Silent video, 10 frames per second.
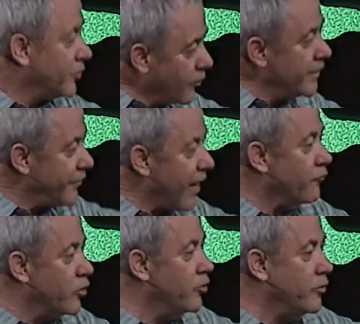go into that
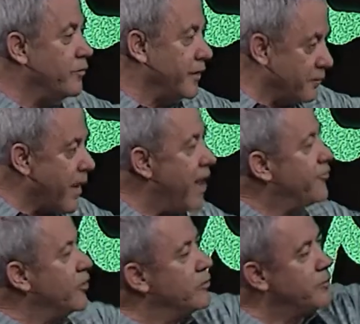room in
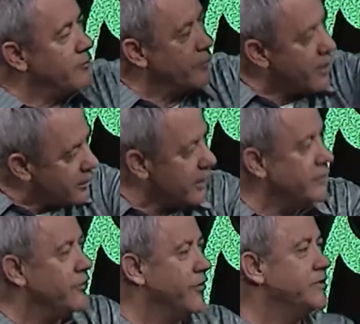Matthew, but we're not going to
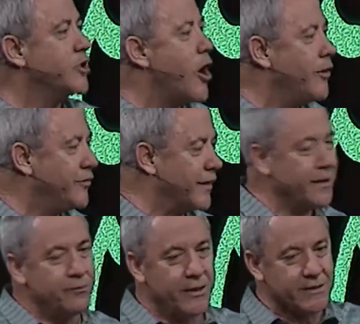do the John
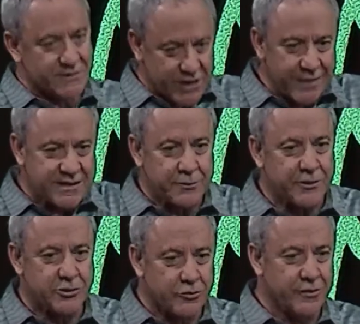thing because that's
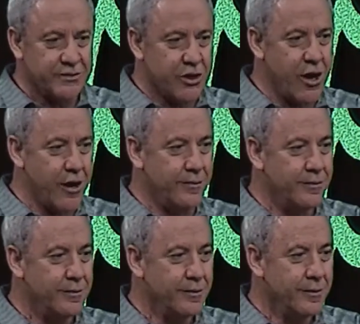special to John.
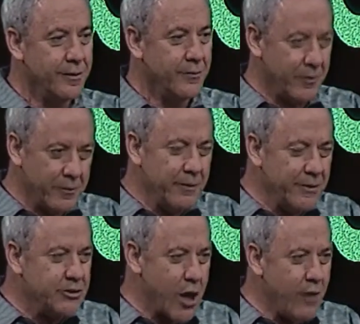But
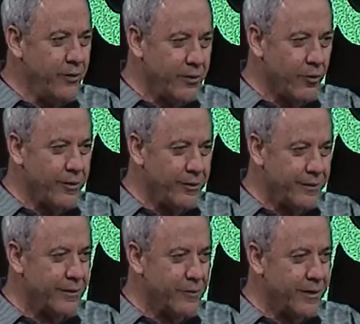remember, John recorded
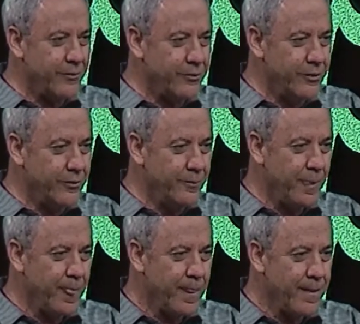it. They went in a room
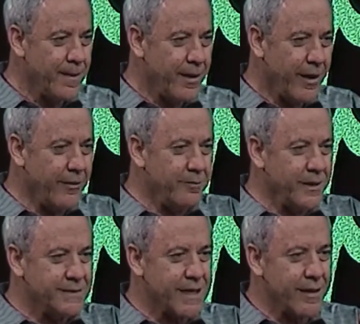and
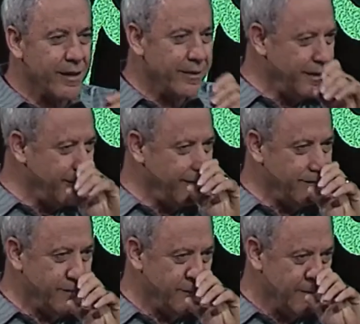everybody sat down to eat.
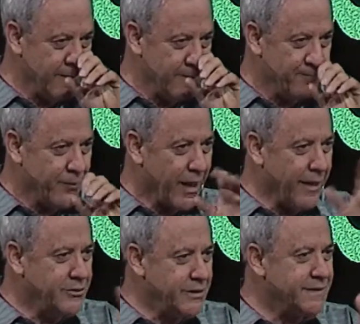
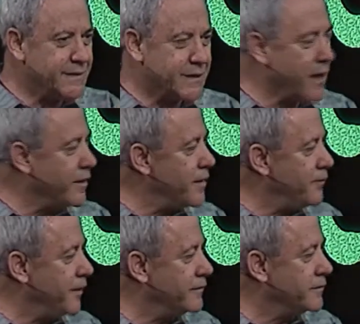And Jesus got
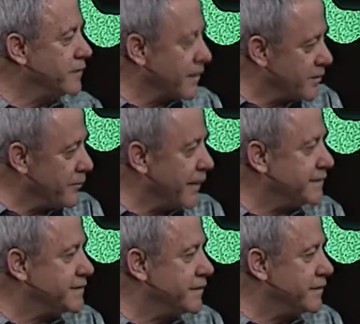up and got the
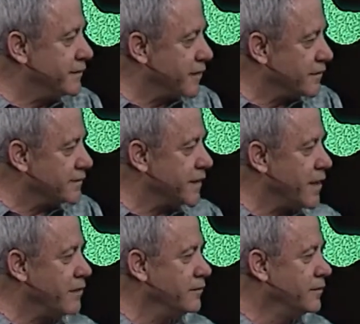basin and got the
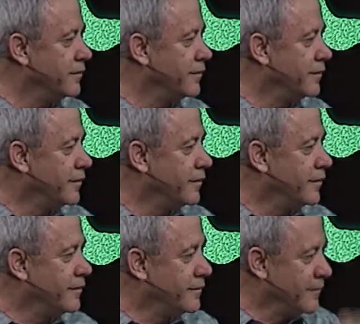towel.
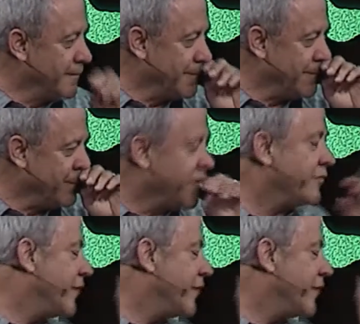The